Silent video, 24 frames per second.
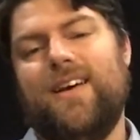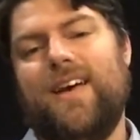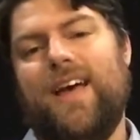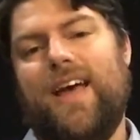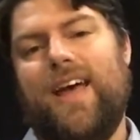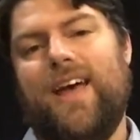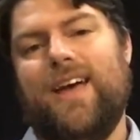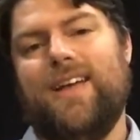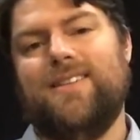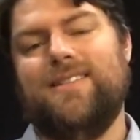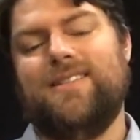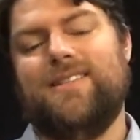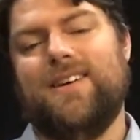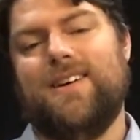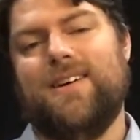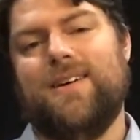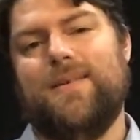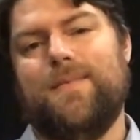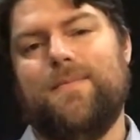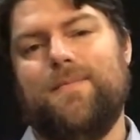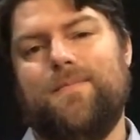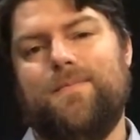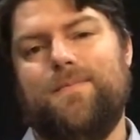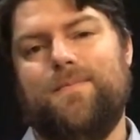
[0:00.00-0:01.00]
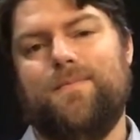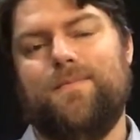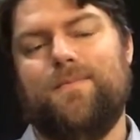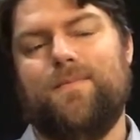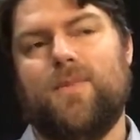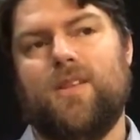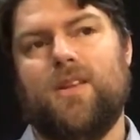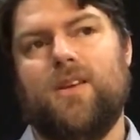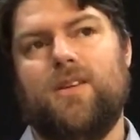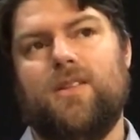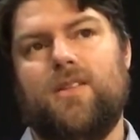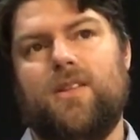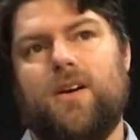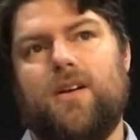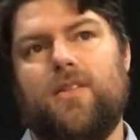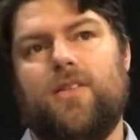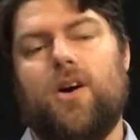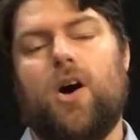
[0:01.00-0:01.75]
and the